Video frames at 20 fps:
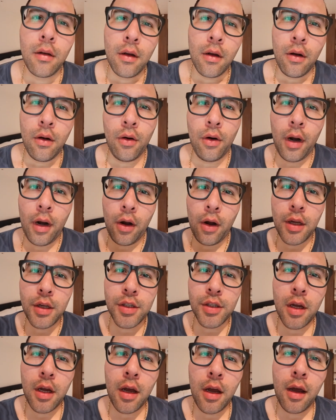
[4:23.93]
Alright guys,
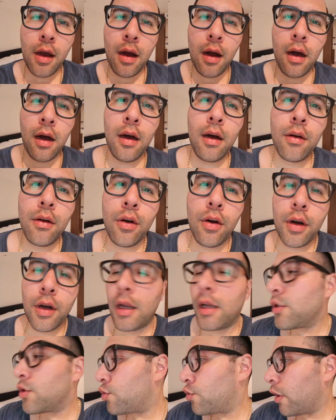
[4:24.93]
so I'm
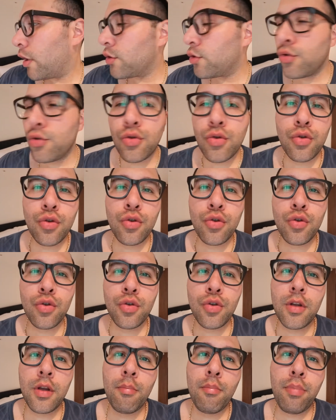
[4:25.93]
gonna try to do
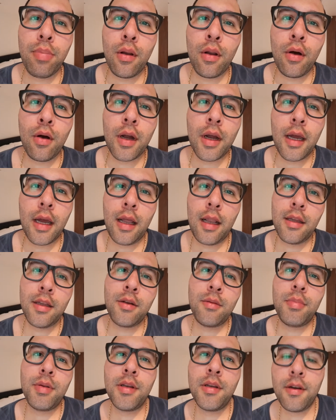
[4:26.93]
the block a
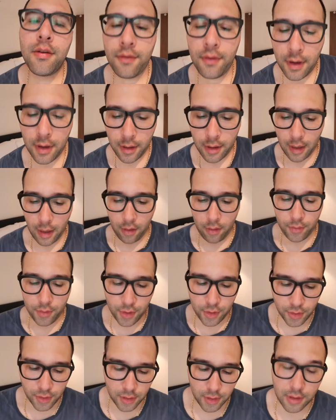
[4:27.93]
little bit different. I'm uh,
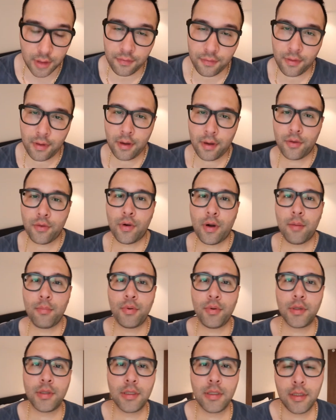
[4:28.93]
using different
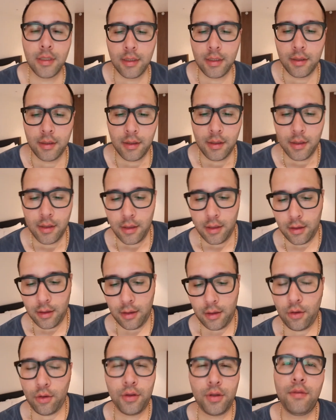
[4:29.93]
tripod.
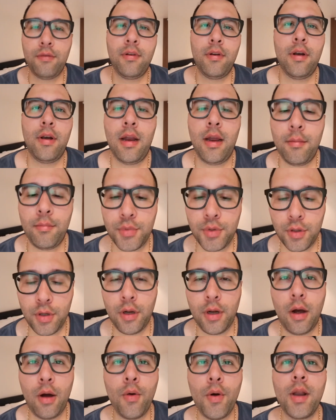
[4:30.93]
It got different names, so
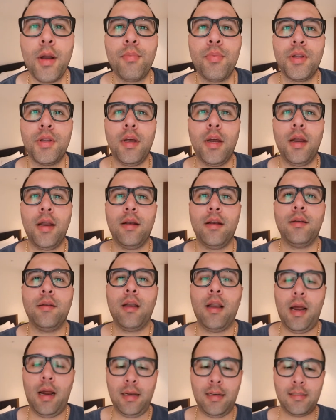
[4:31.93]
I wanna pretend
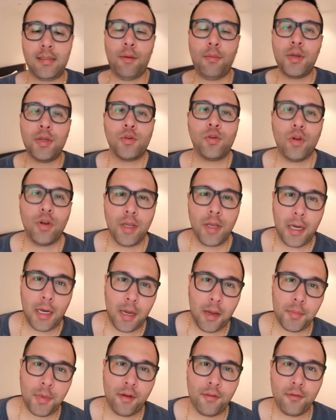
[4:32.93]
like someone's holding the
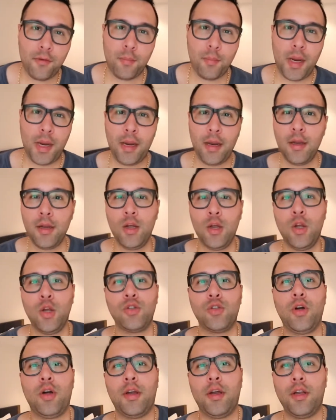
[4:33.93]
camera for me
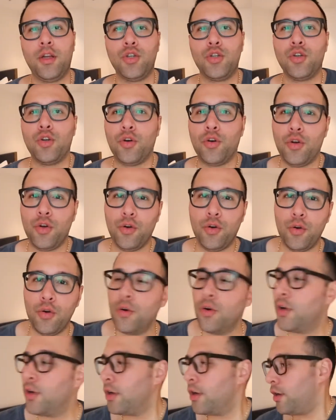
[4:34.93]
so I can show you
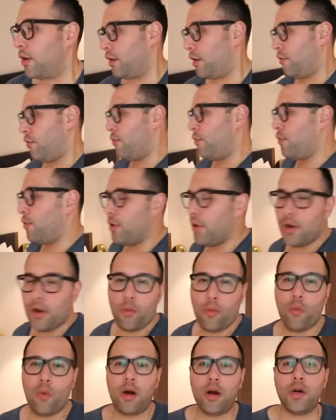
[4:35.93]
the ruin
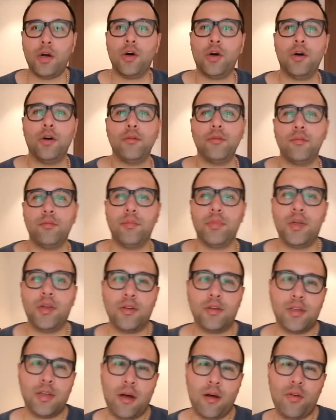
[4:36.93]
in one go
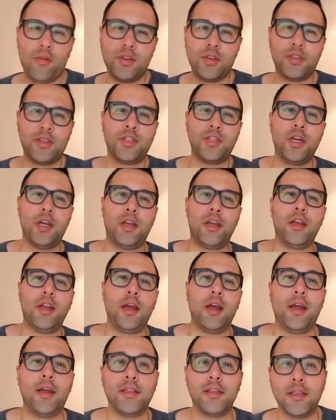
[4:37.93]
because I always shaking
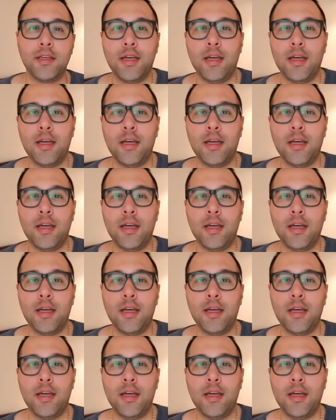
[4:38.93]
hands.